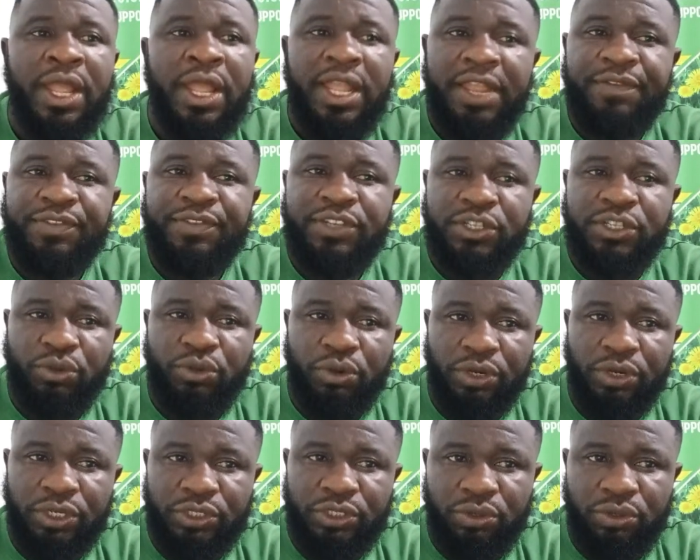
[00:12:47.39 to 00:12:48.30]
If it is
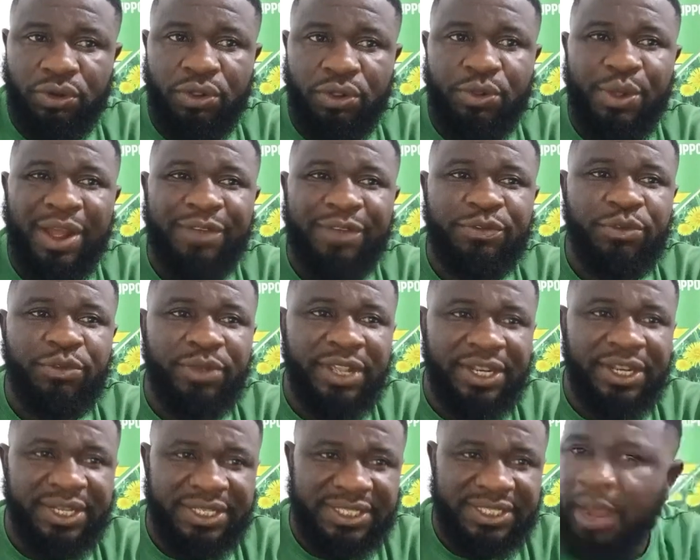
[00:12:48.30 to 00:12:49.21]
cholesterol, you have to
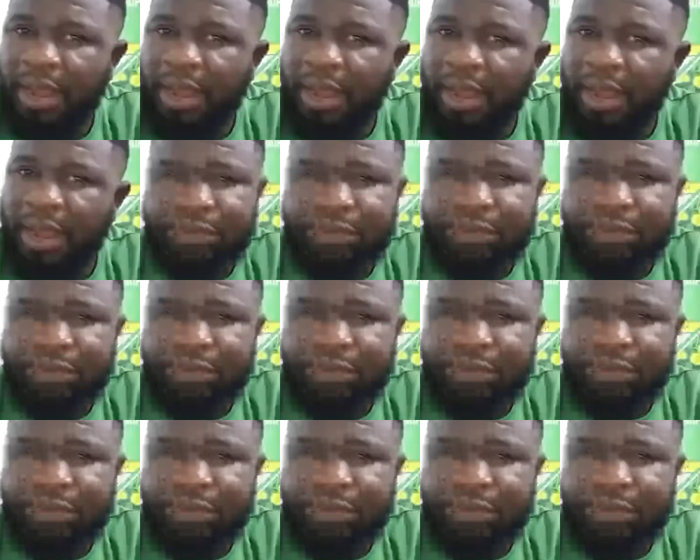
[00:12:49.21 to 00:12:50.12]
get a star. I appreciate
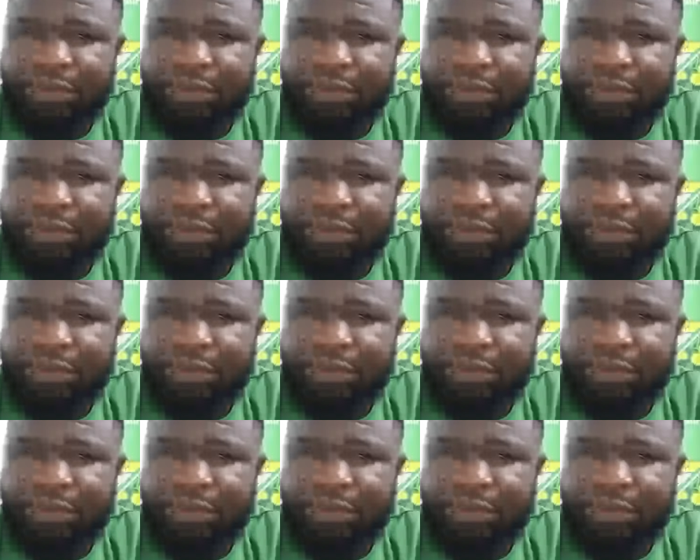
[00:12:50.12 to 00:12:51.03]
each and every one of you
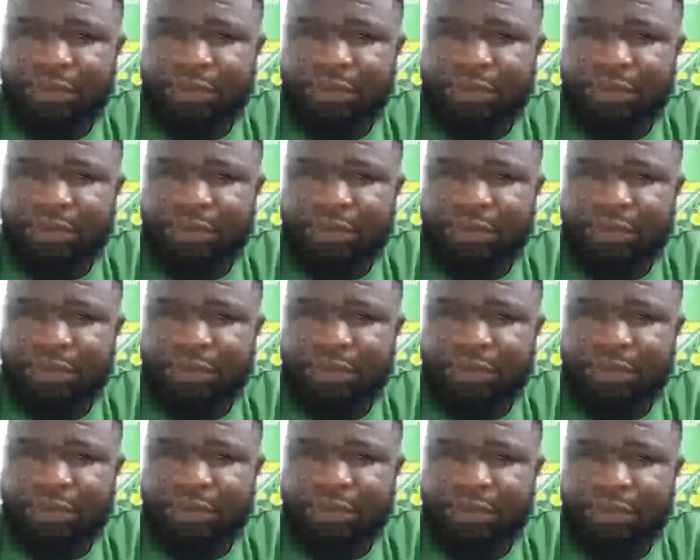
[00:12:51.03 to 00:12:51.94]
that have joined me this
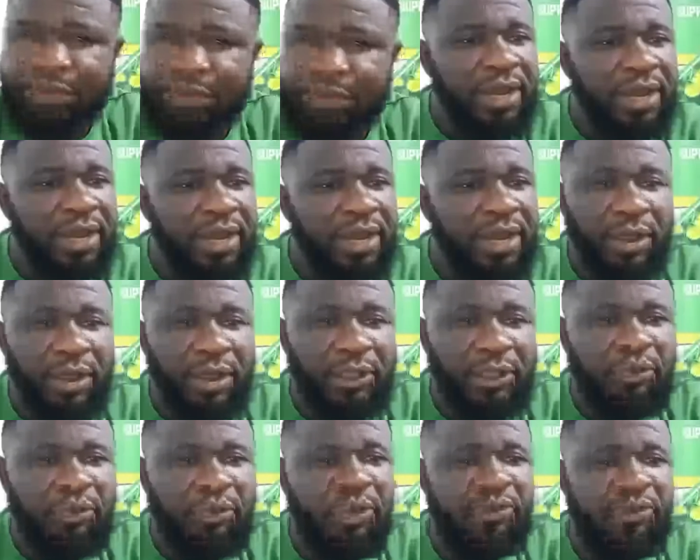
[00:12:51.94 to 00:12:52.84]
morning. Anywhere you
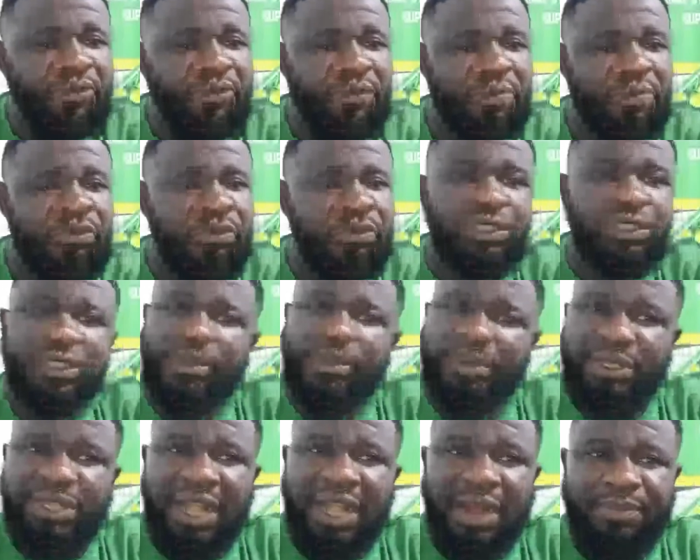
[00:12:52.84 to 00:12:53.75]
are joining from, just
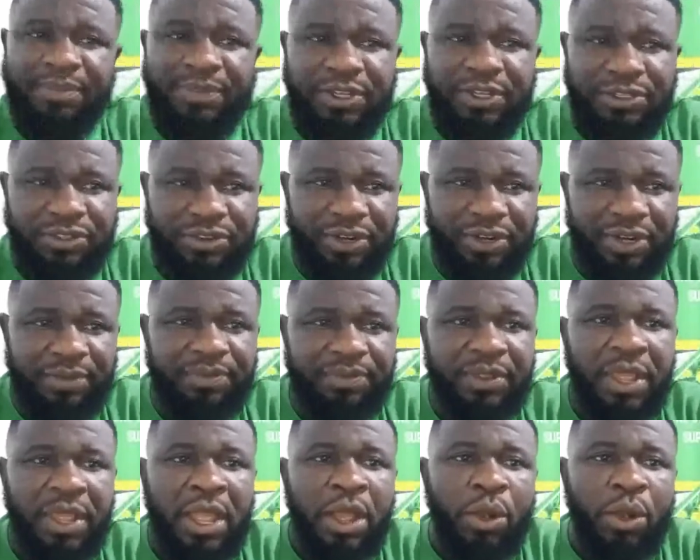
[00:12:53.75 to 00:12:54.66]
double tap the
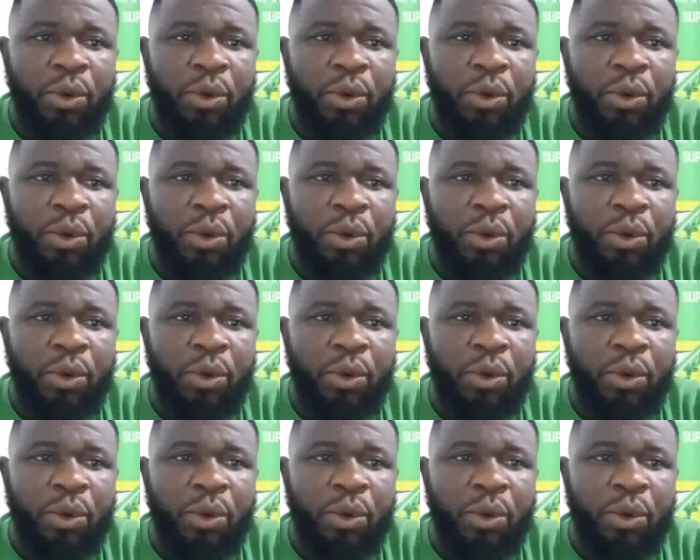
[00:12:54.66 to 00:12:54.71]
screen.